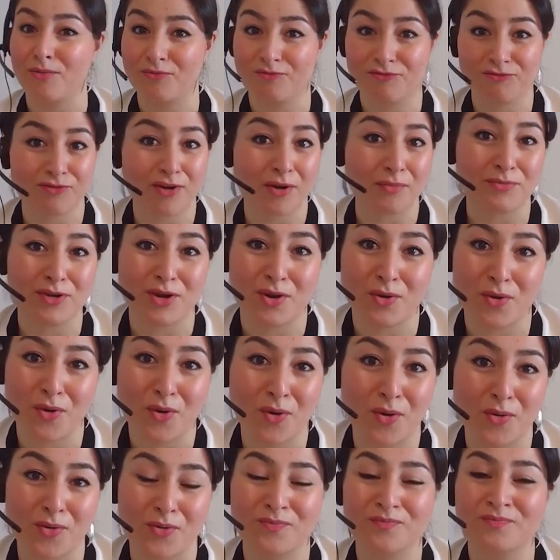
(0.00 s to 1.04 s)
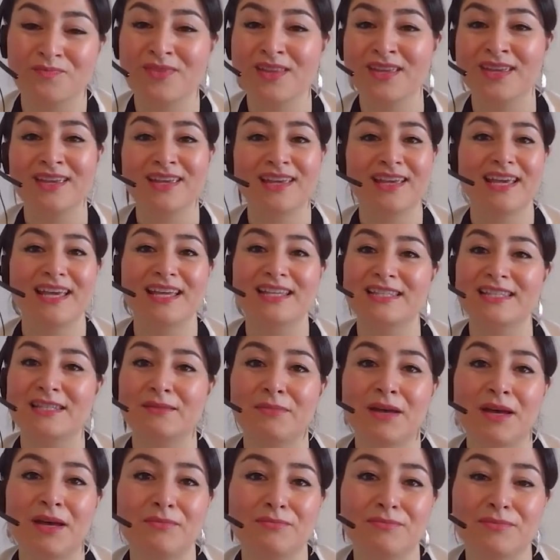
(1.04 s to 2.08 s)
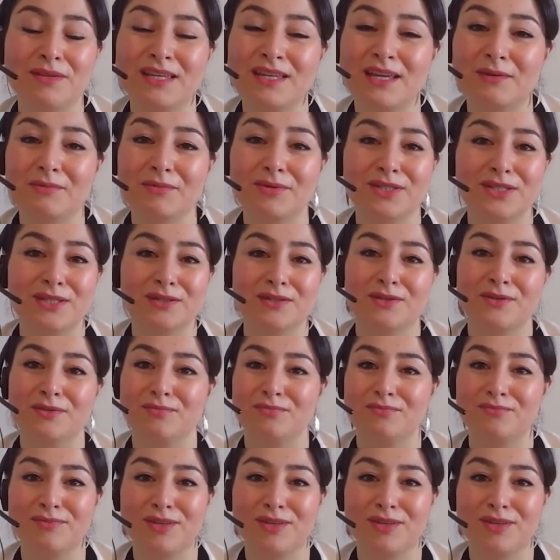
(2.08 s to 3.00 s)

from your home. It's about being able to,